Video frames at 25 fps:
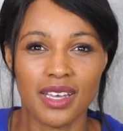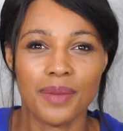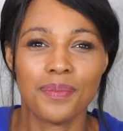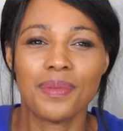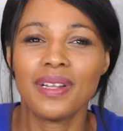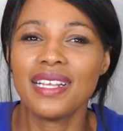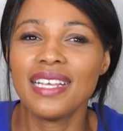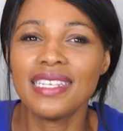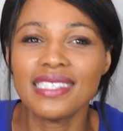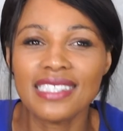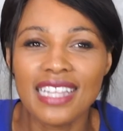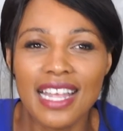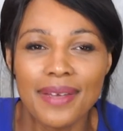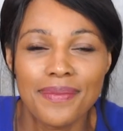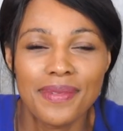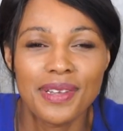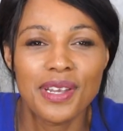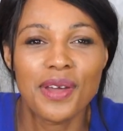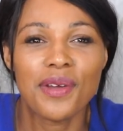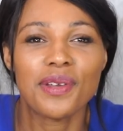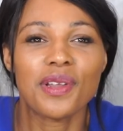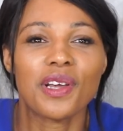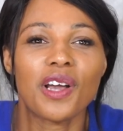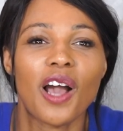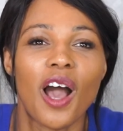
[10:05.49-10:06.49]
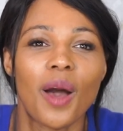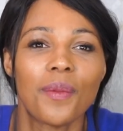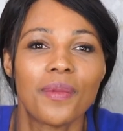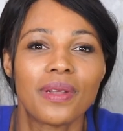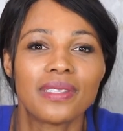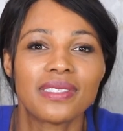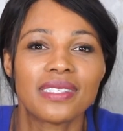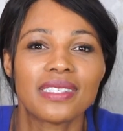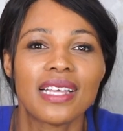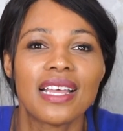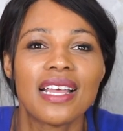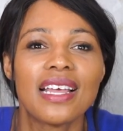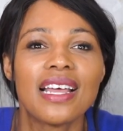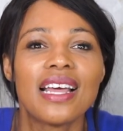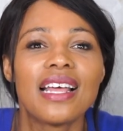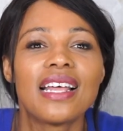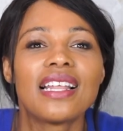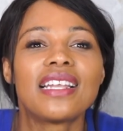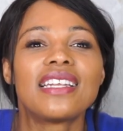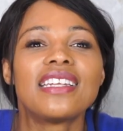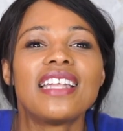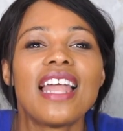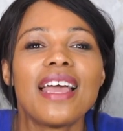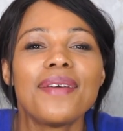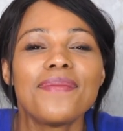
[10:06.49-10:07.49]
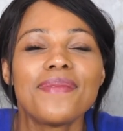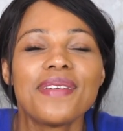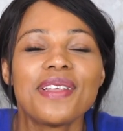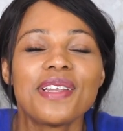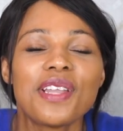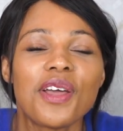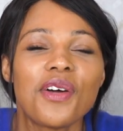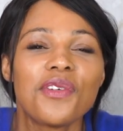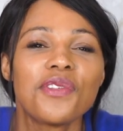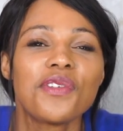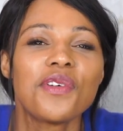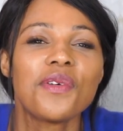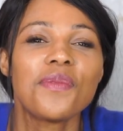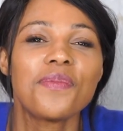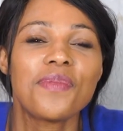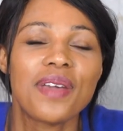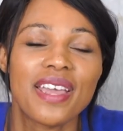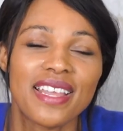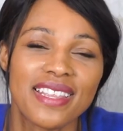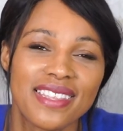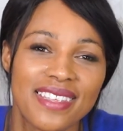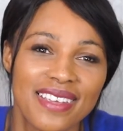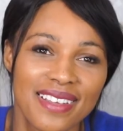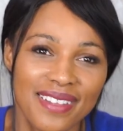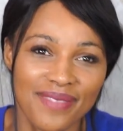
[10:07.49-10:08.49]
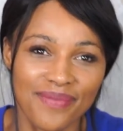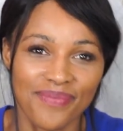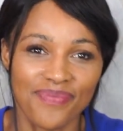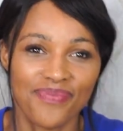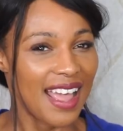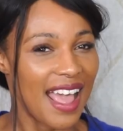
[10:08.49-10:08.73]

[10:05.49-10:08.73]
Please let me know in the comments. Let me know your opinion.